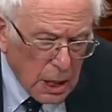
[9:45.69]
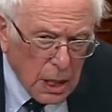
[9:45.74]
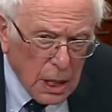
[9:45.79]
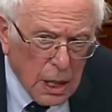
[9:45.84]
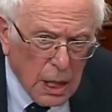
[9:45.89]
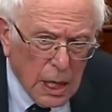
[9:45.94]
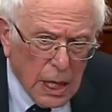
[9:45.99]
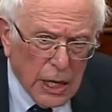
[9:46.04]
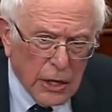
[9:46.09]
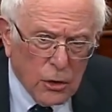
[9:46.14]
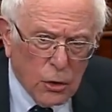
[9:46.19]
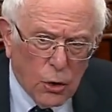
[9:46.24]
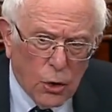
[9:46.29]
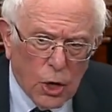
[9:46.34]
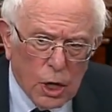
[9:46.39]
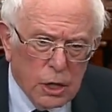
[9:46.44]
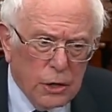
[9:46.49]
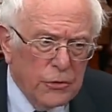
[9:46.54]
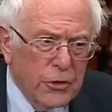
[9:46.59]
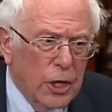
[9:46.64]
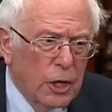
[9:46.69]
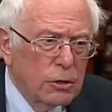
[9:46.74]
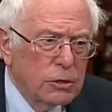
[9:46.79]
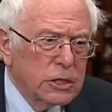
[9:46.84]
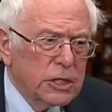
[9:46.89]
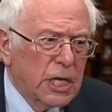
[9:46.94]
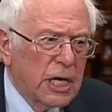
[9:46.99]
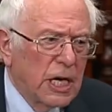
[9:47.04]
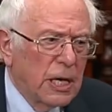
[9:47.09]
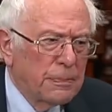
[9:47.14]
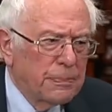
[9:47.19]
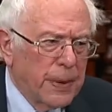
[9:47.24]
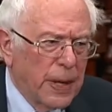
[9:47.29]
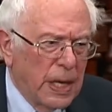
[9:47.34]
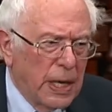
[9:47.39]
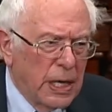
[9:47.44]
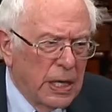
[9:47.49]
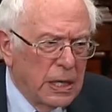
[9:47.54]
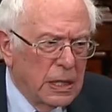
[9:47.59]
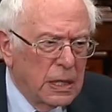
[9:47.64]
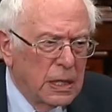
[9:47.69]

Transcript: and all of those campaign